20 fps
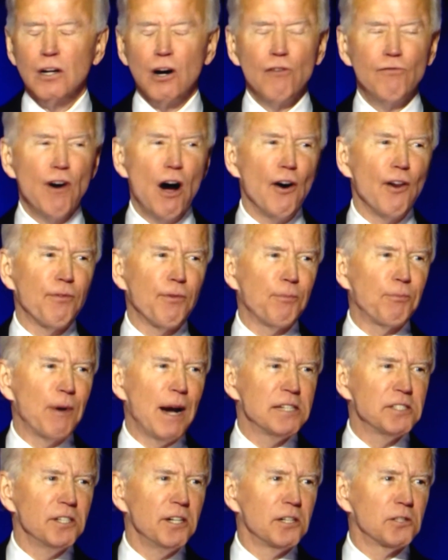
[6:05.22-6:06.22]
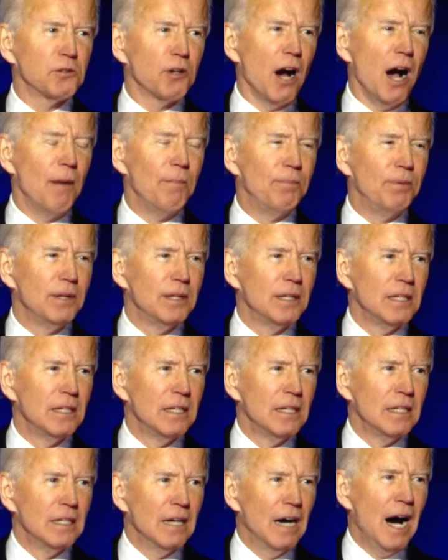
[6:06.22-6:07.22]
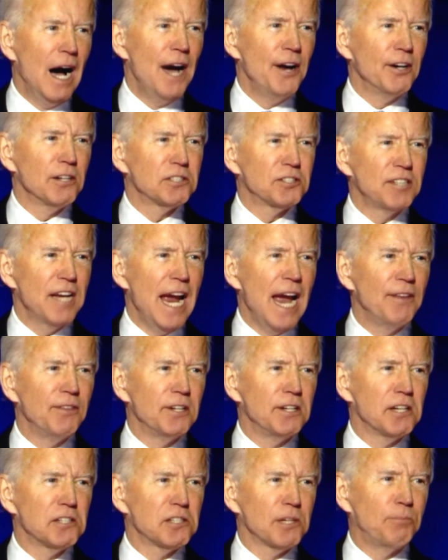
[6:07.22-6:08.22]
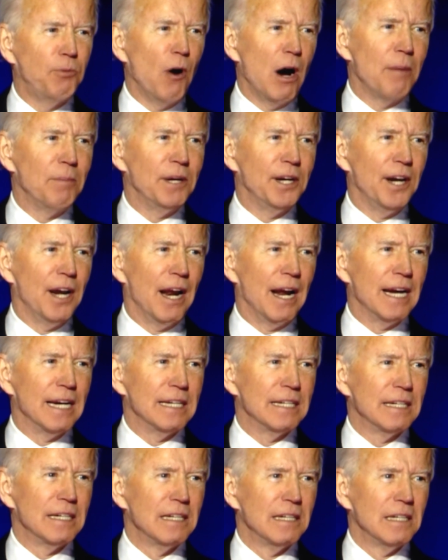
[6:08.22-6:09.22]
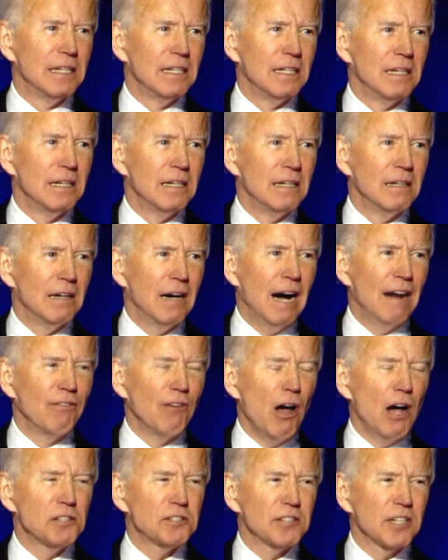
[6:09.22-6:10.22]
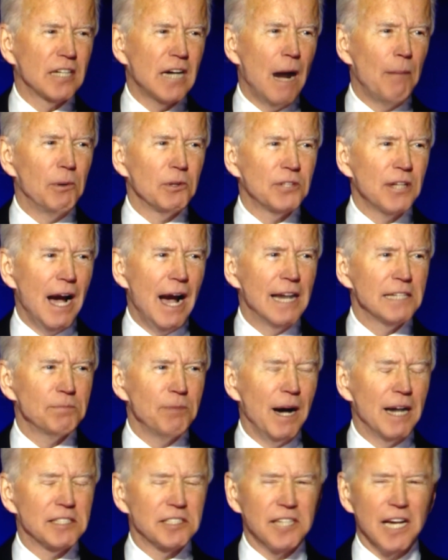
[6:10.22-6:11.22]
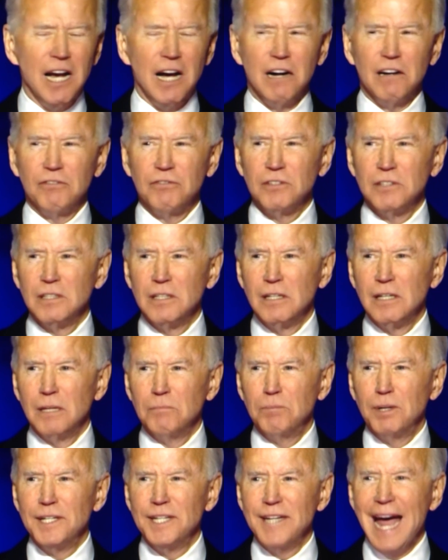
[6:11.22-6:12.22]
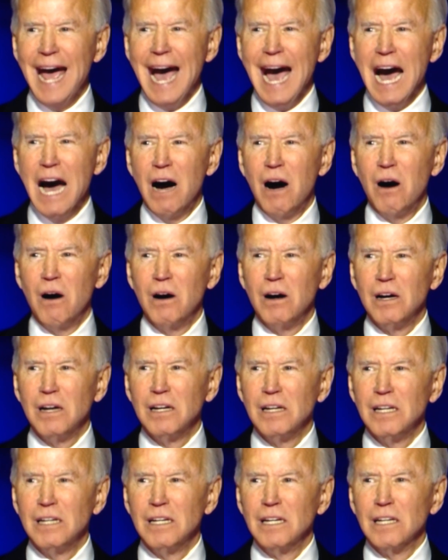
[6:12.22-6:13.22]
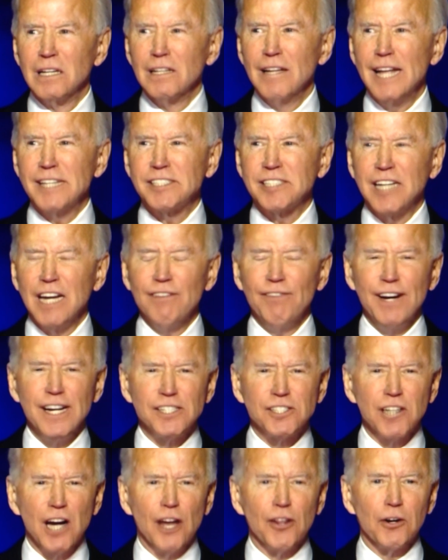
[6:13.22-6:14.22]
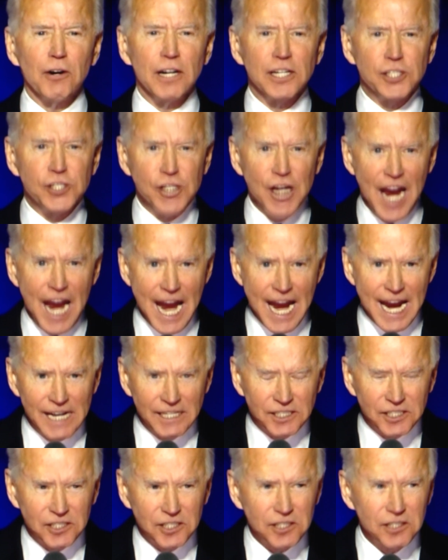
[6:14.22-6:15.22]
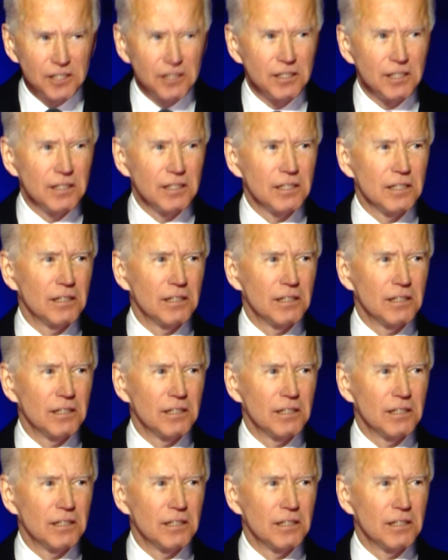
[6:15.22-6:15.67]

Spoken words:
who voted for President Trump, I understand the disappointment tonight. I've lost a couple times myself, but now let's give each other a chance.